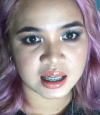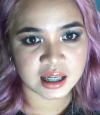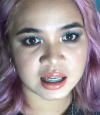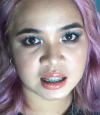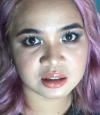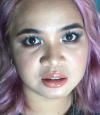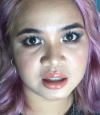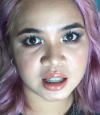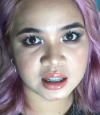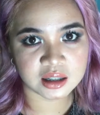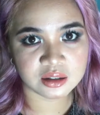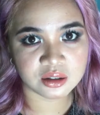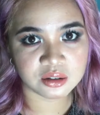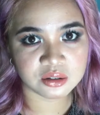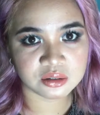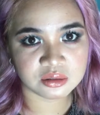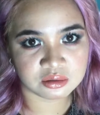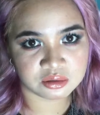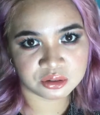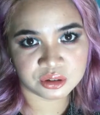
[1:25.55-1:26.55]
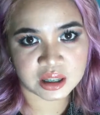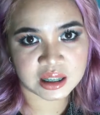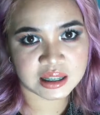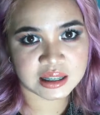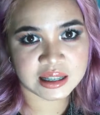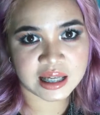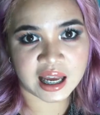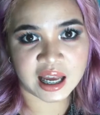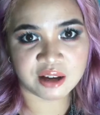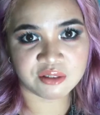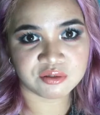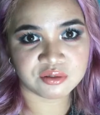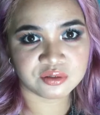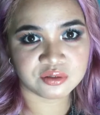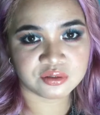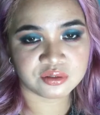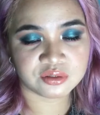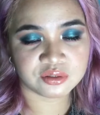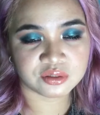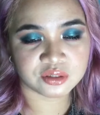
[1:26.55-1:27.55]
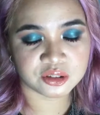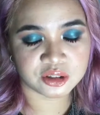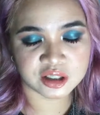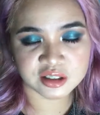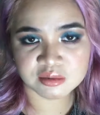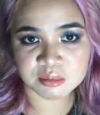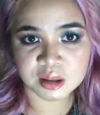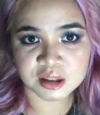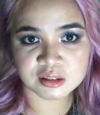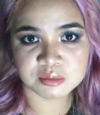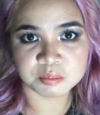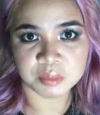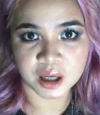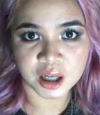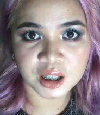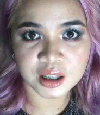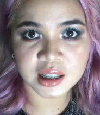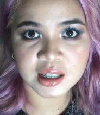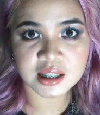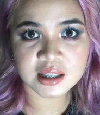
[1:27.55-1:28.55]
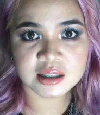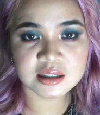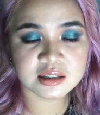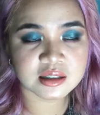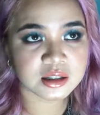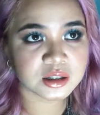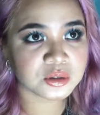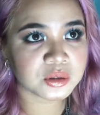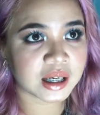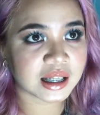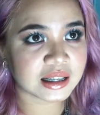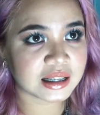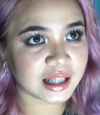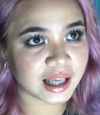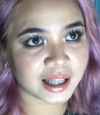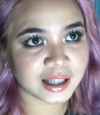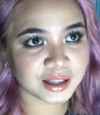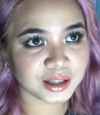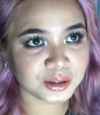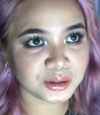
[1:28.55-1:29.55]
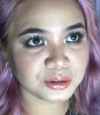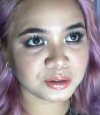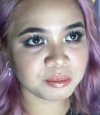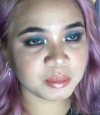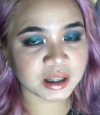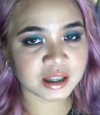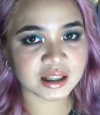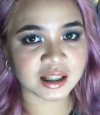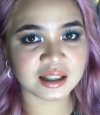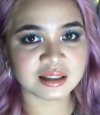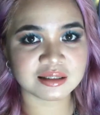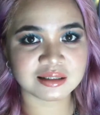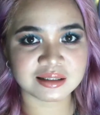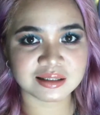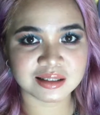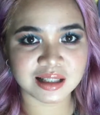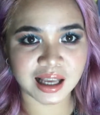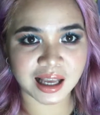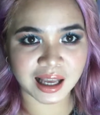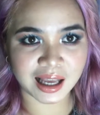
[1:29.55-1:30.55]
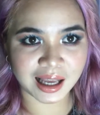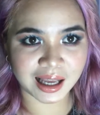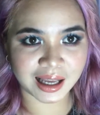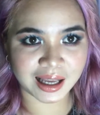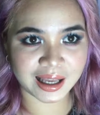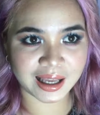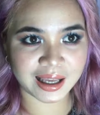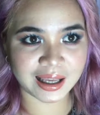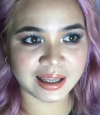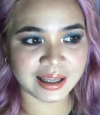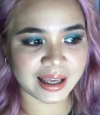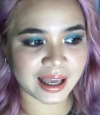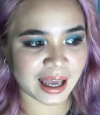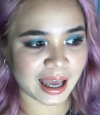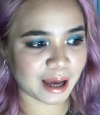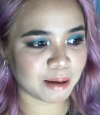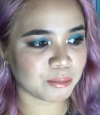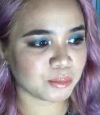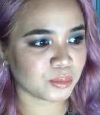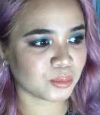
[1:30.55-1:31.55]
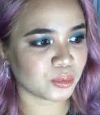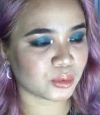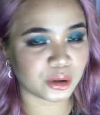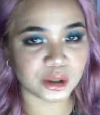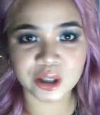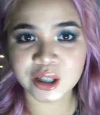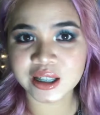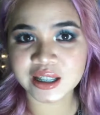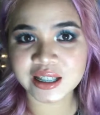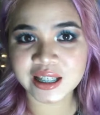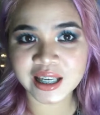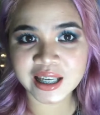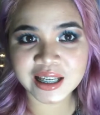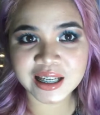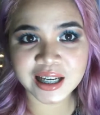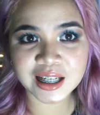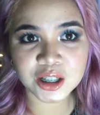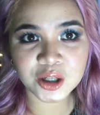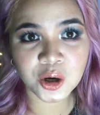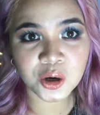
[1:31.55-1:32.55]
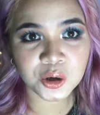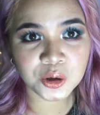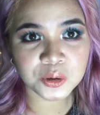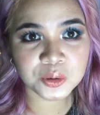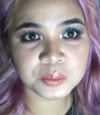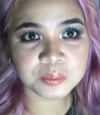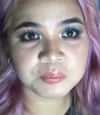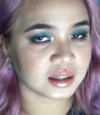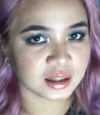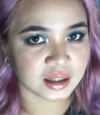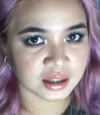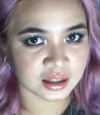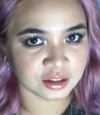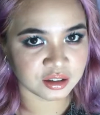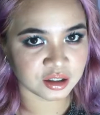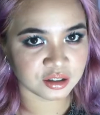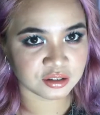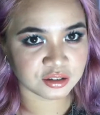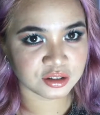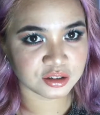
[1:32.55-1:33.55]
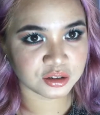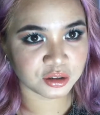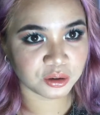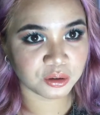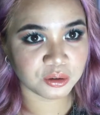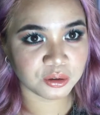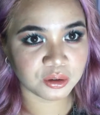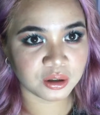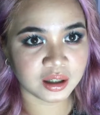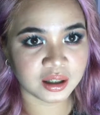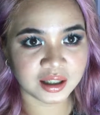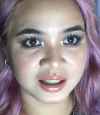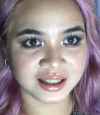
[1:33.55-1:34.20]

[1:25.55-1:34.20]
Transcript: actually I don't really have Christmas parties to attend to because I am working at home just so